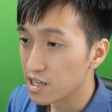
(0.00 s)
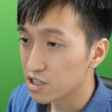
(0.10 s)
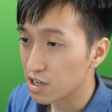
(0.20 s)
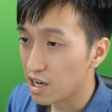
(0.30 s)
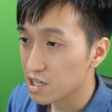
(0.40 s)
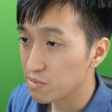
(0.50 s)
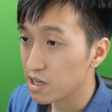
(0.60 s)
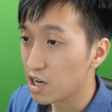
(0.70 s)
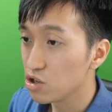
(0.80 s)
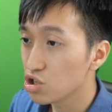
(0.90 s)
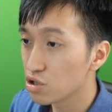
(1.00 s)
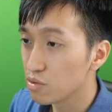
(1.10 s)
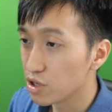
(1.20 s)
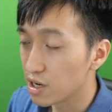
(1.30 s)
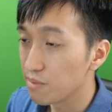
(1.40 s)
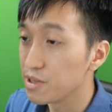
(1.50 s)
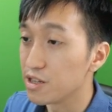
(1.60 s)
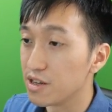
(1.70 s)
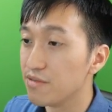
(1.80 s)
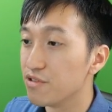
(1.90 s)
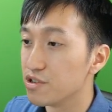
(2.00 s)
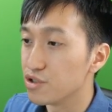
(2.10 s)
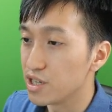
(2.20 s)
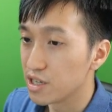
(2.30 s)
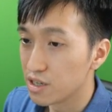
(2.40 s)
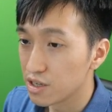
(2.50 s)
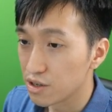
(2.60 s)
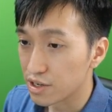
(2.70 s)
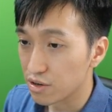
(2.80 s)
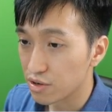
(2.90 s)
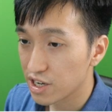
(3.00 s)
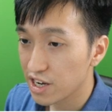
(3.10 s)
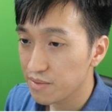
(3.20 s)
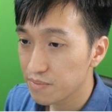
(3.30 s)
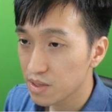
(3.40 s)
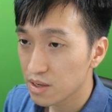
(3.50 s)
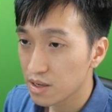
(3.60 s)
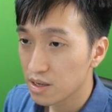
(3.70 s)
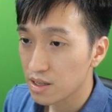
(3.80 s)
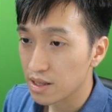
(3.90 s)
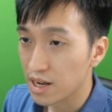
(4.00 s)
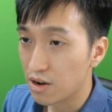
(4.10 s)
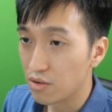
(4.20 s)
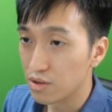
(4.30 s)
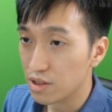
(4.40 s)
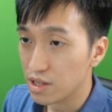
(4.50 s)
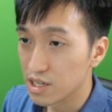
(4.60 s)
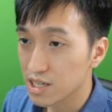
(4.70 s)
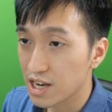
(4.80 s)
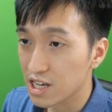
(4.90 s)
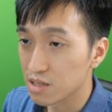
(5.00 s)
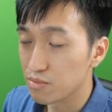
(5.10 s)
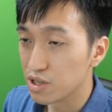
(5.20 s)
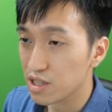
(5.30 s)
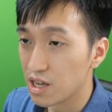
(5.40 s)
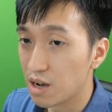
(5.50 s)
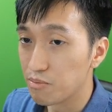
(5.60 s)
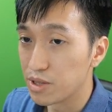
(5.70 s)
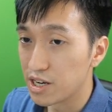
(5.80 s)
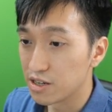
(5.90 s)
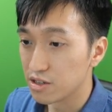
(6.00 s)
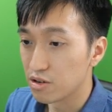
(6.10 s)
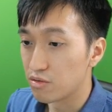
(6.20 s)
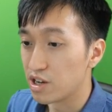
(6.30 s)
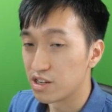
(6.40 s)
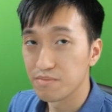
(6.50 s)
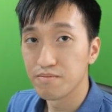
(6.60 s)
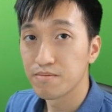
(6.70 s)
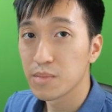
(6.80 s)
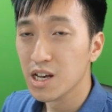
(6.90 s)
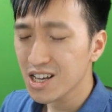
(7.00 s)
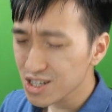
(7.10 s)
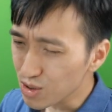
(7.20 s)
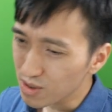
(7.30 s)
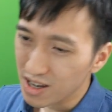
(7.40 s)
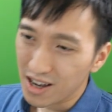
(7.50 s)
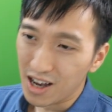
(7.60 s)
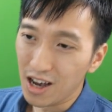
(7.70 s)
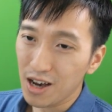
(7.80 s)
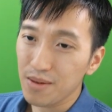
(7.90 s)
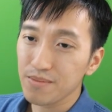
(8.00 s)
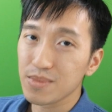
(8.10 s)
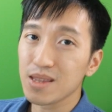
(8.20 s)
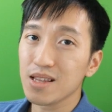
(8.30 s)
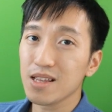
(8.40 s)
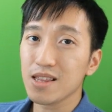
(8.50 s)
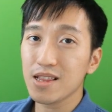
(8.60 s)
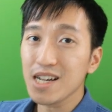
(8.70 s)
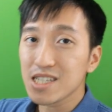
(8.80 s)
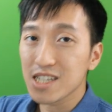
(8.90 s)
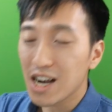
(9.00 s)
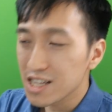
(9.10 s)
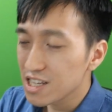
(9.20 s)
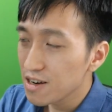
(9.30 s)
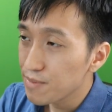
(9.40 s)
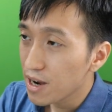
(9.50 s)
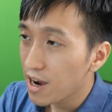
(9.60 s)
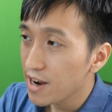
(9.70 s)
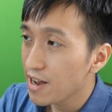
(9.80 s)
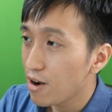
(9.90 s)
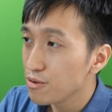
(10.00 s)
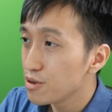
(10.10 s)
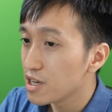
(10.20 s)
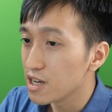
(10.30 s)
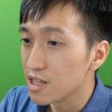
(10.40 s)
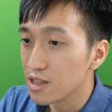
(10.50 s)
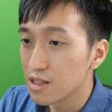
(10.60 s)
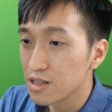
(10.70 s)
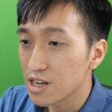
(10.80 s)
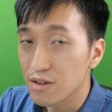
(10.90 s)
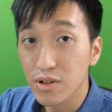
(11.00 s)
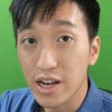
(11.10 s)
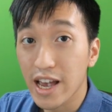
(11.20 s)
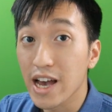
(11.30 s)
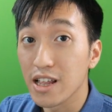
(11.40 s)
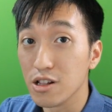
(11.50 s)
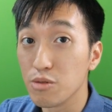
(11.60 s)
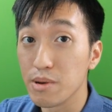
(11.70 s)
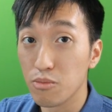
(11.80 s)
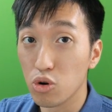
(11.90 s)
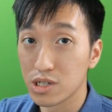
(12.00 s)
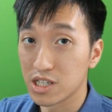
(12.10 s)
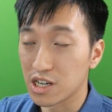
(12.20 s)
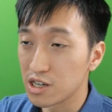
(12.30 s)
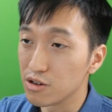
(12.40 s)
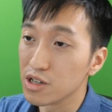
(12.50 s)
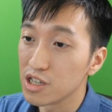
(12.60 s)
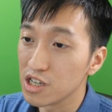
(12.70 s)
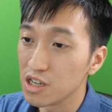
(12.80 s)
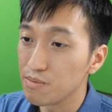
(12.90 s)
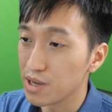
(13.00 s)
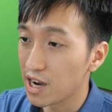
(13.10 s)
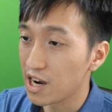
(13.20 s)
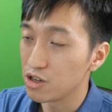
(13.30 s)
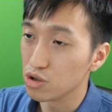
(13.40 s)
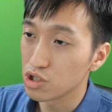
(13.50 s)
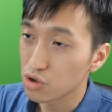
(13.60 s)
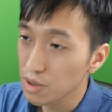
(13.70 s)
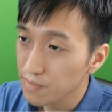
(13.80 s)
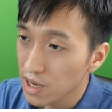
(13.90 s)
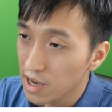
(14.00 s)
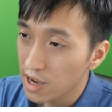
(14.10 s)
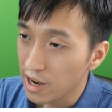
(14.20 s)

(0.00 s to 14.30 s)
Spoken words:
it's going to ask me, are you sure you want to update the inventory? Click OK. Now this has been updated already. So that's the idea behind how you can kind of like add a little bit more security behind your script.